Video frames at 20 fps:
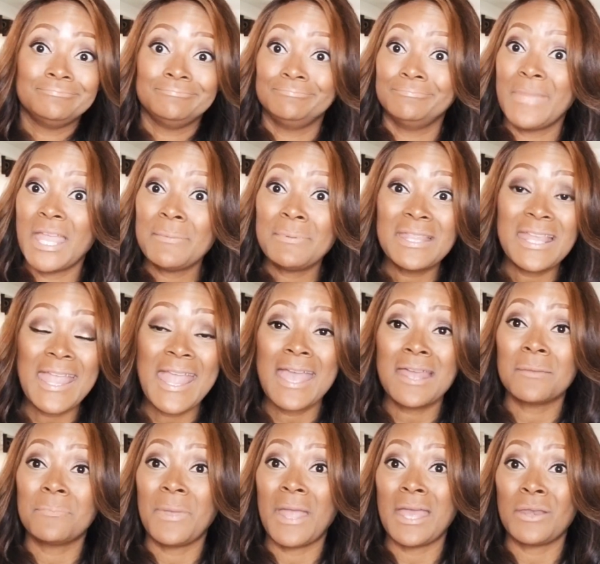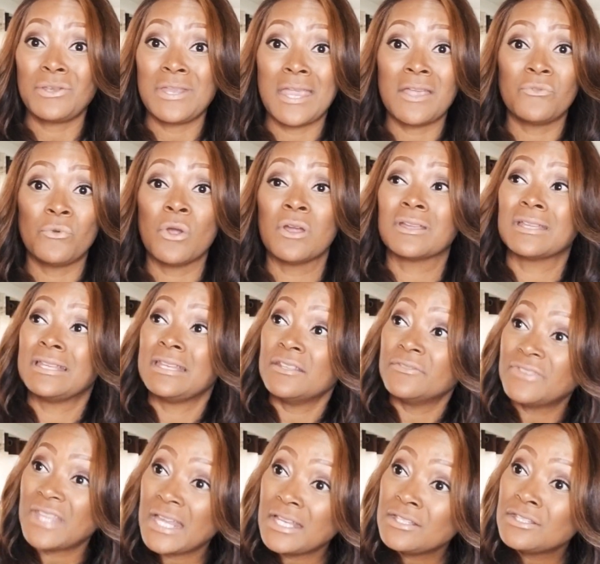Maybe they had a bad day at work. And
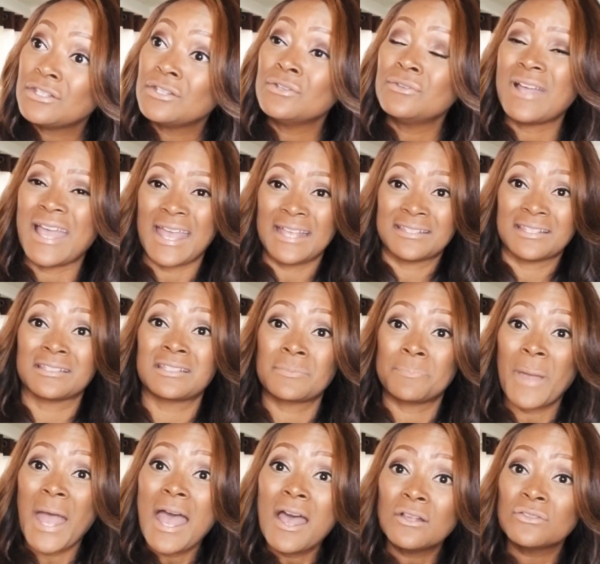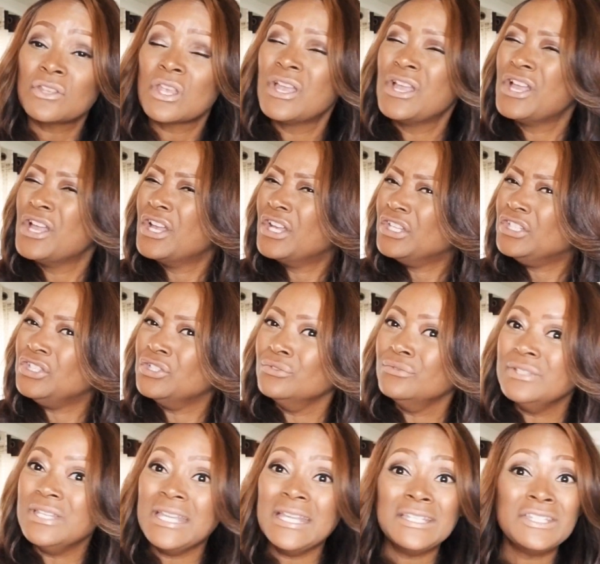if they do, as a spouse, you
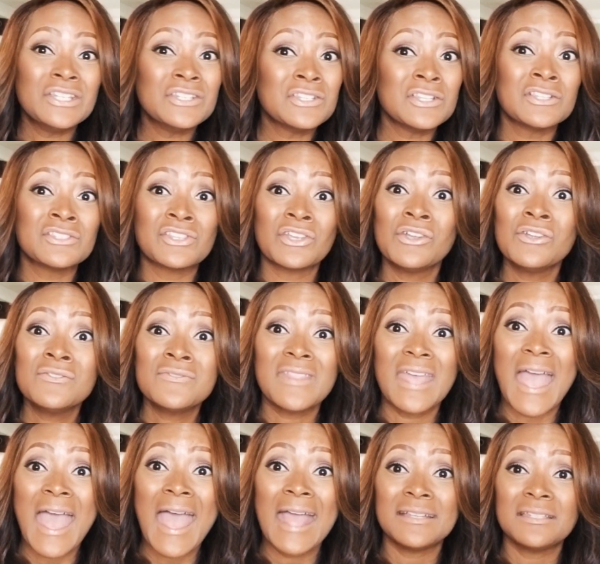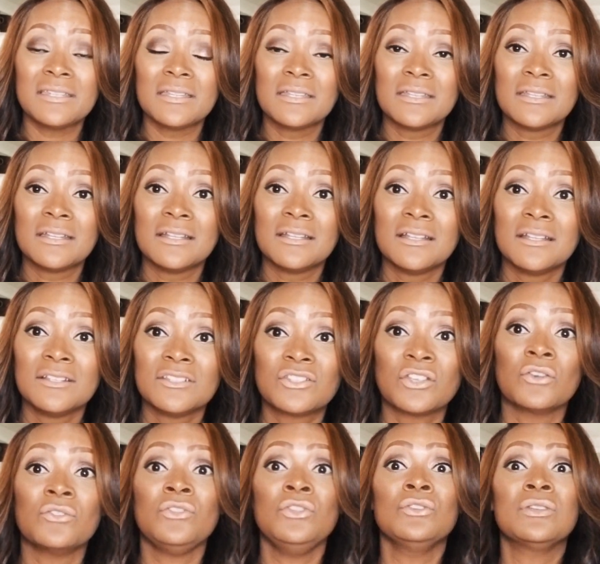need to discern that
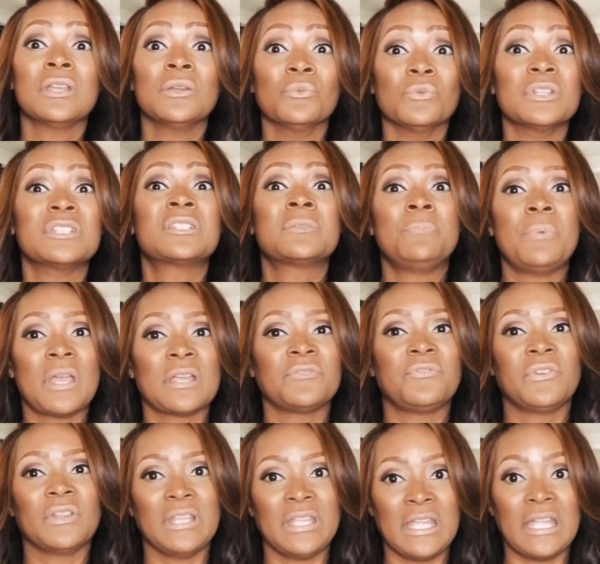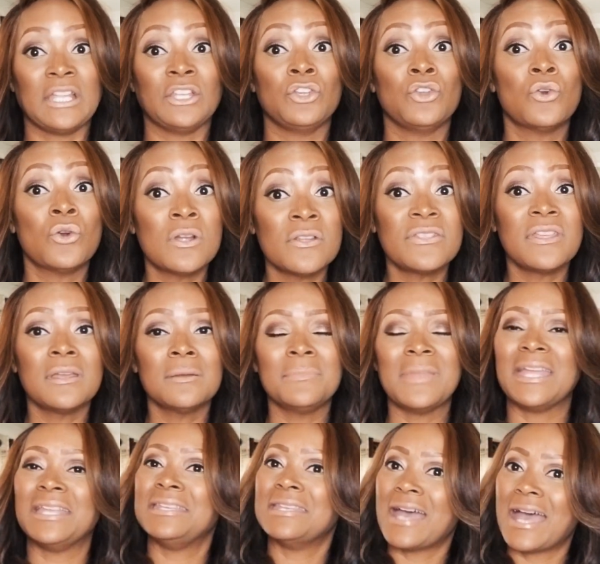so that you can respectfully ignore them
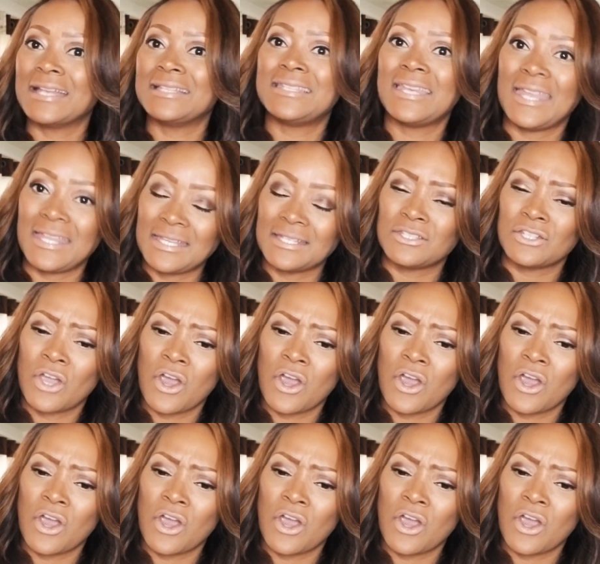and not take it to